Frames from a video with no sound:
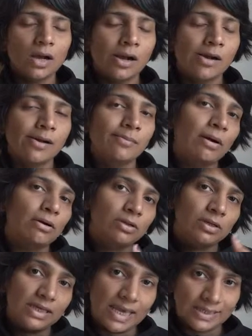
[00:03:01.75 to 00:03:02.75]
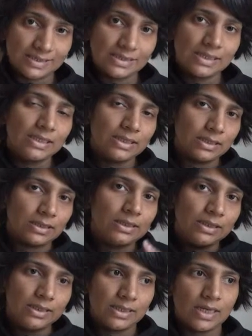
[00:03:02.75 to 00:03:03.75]
uh, about yesterday, the
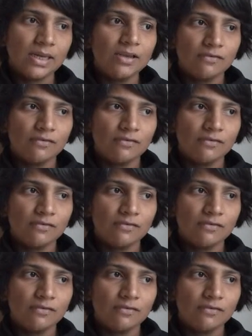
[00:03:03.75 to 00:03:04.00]
earlier day.